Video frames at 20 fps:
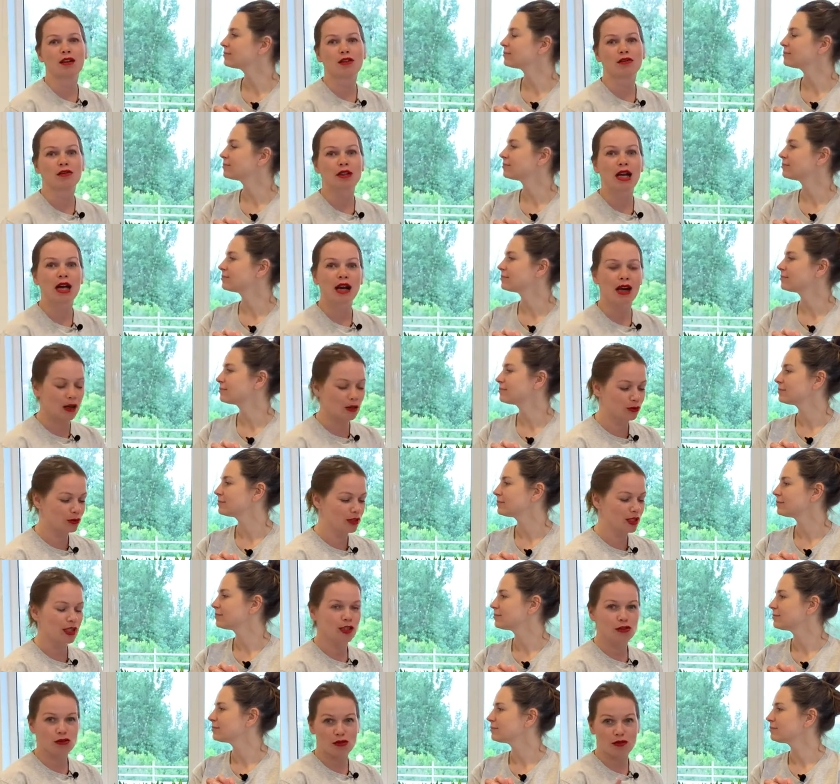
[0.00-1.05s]
Speaker 1: round,
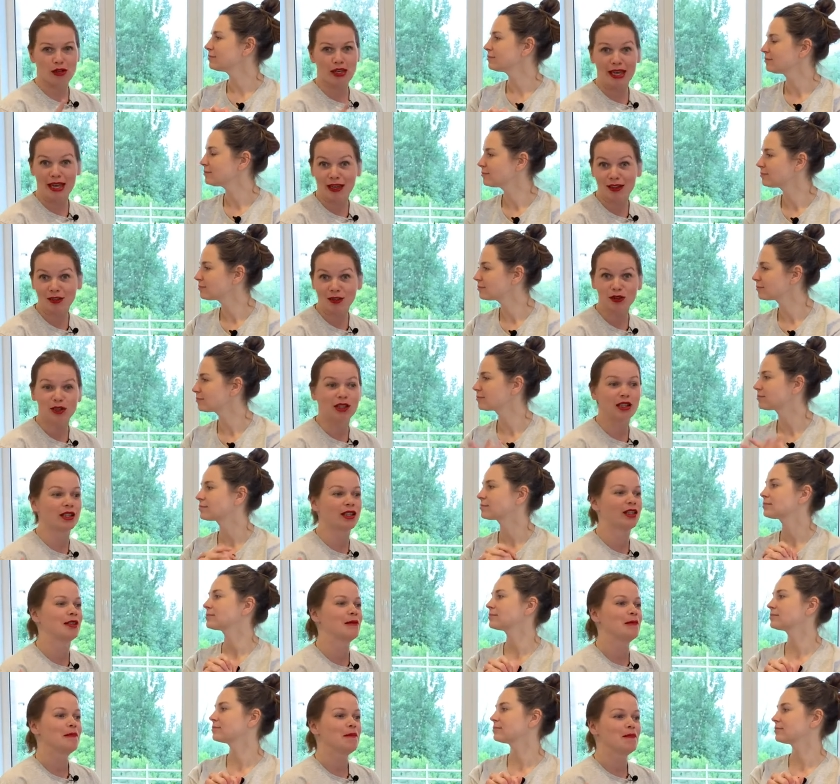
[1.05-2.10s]

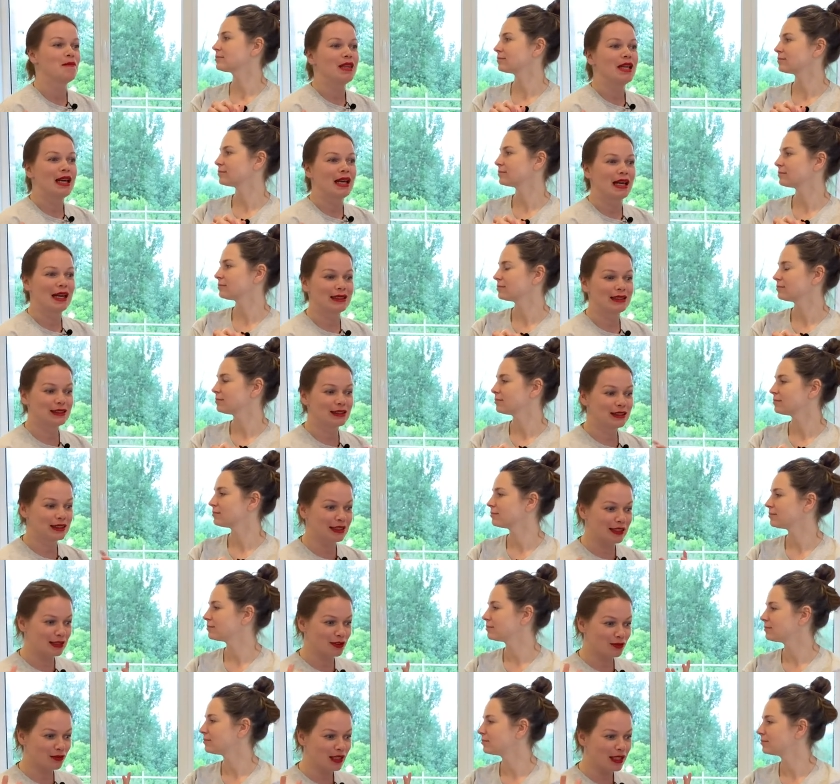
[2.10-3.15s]
triangular, and
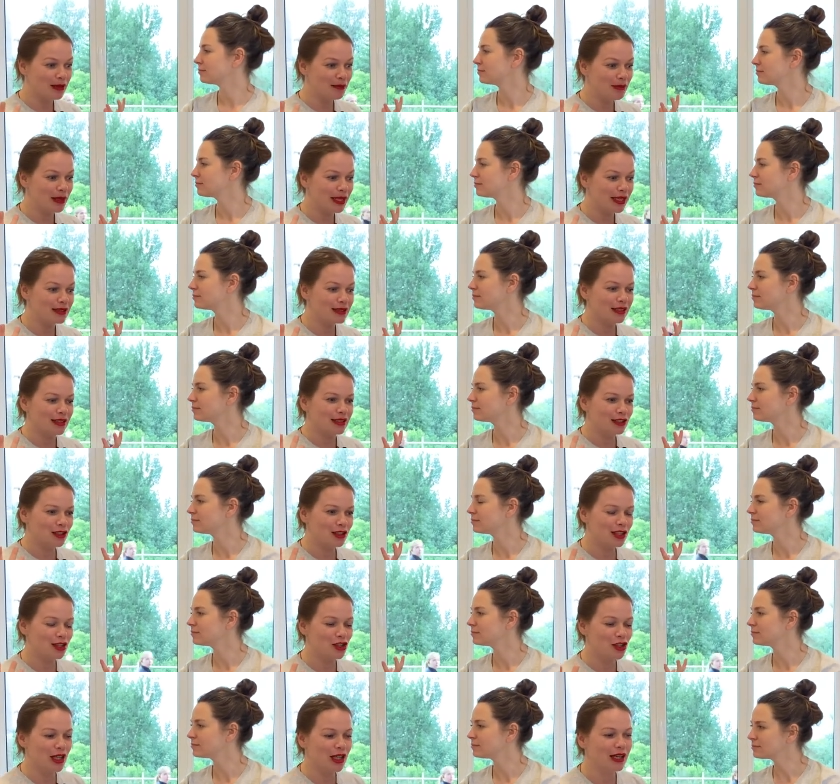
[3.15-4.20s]
it really makes the
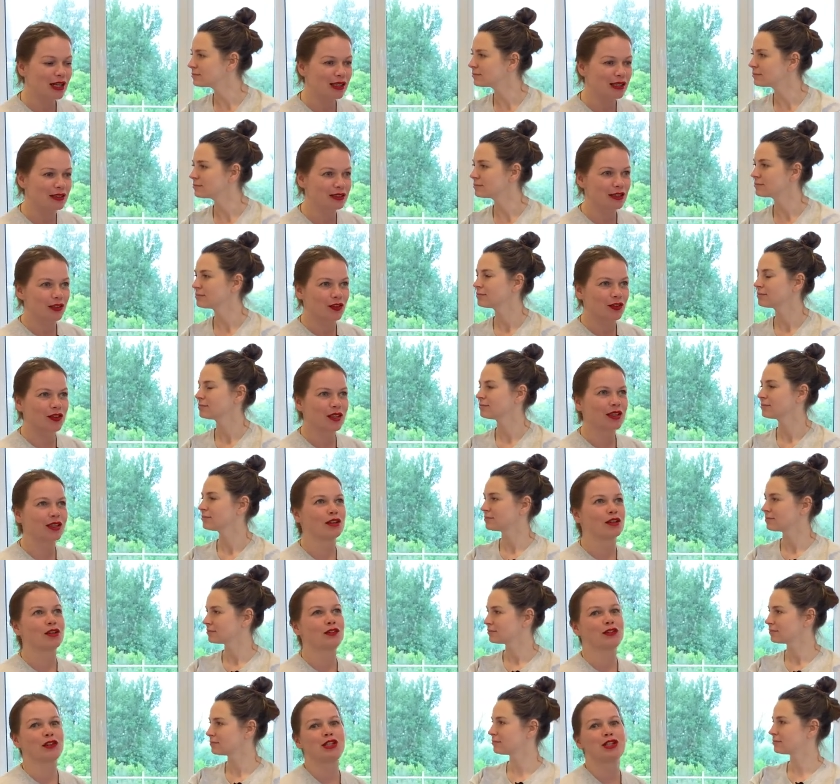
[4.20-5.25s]
child think
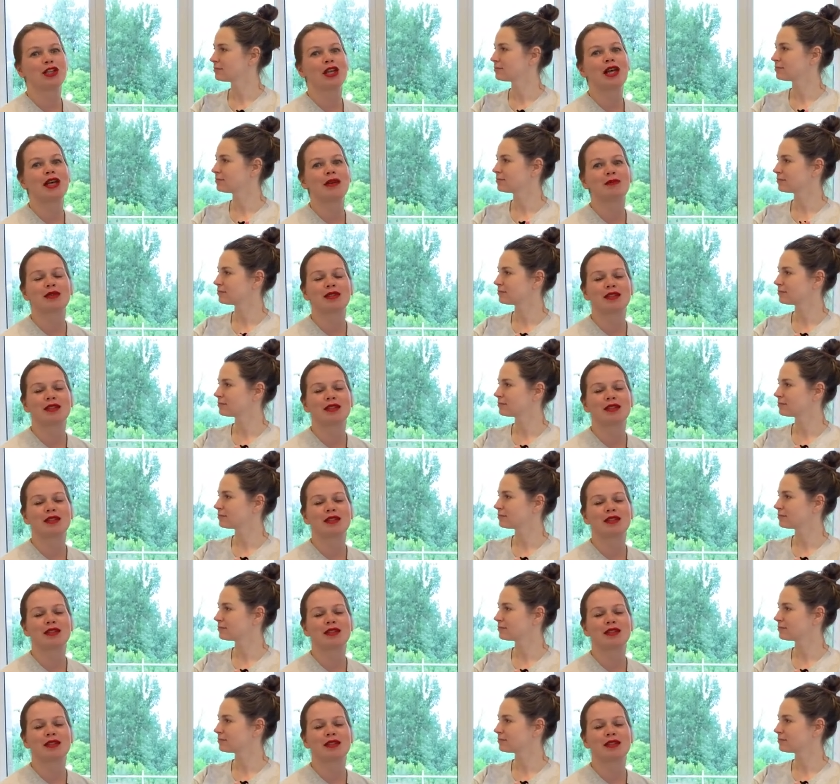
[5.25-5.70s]
of the shapes